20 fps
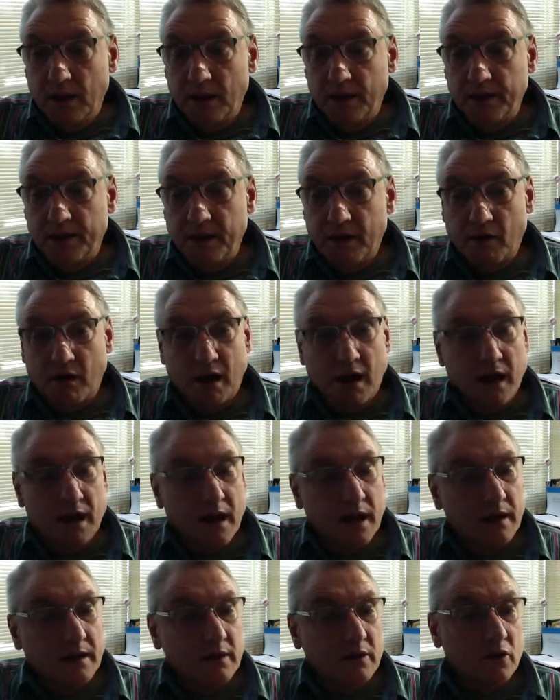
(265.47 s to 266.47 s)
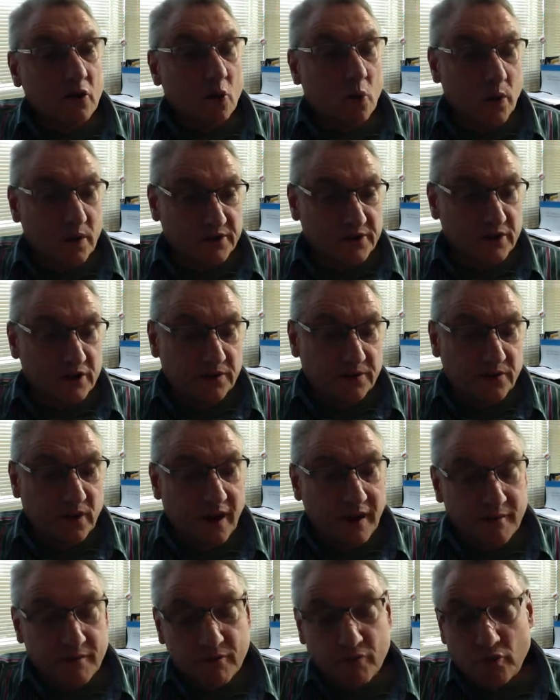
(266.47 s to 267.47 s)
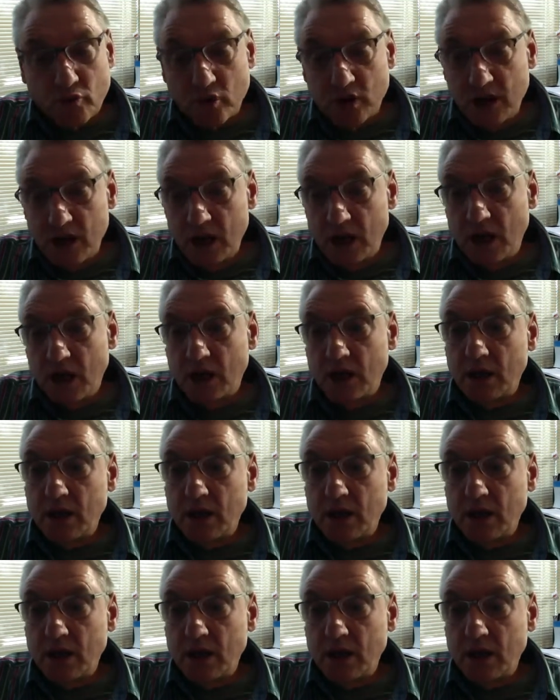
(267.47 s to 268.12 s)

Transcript: There are quizzes for every